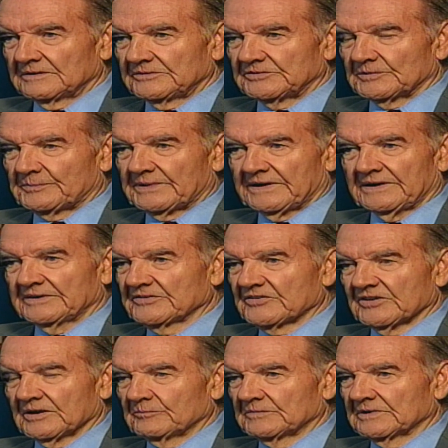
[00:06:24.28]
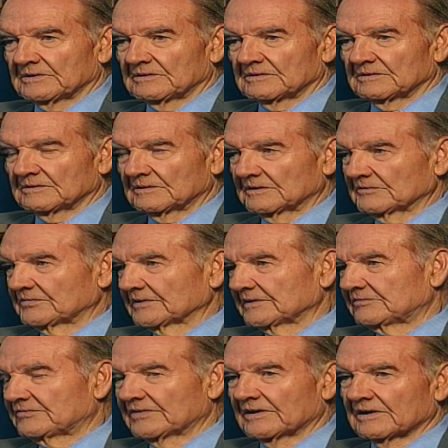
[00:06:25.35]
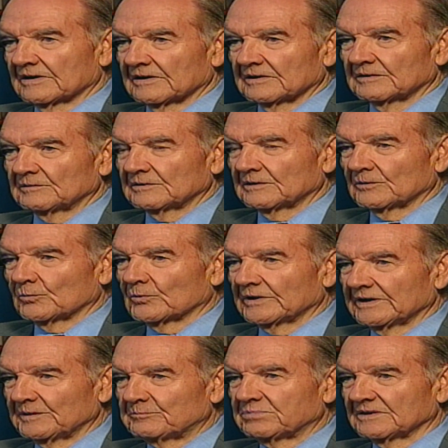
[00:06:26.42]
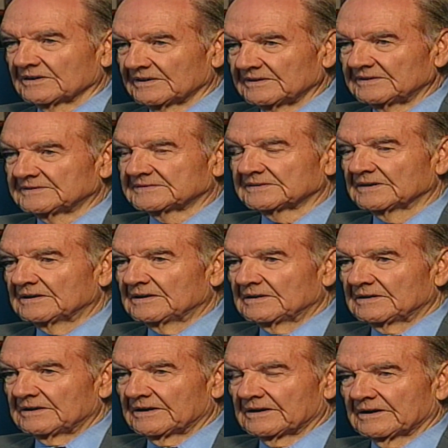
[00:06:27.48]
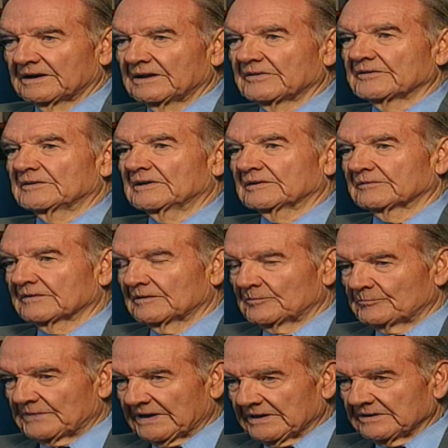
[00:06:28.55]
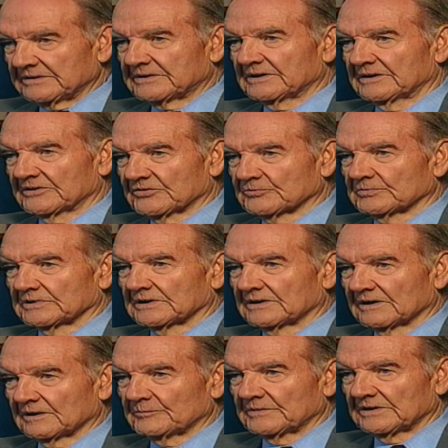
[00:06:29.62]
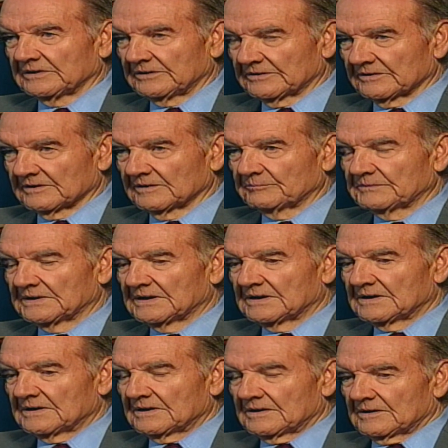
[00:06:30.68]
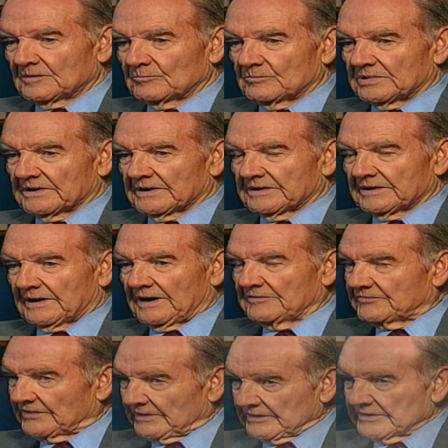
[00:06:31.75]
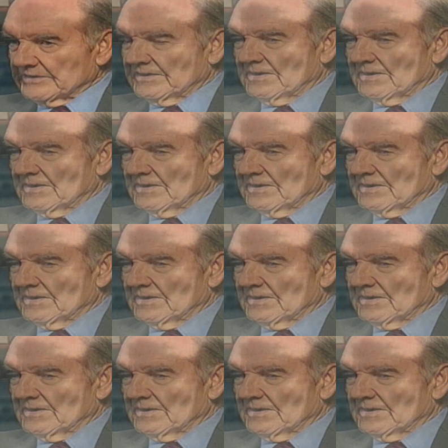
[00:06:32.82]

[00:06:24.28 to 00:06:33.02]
Japan seemed an awfully far away place, and I thought the main test would come in Europe, but I felt an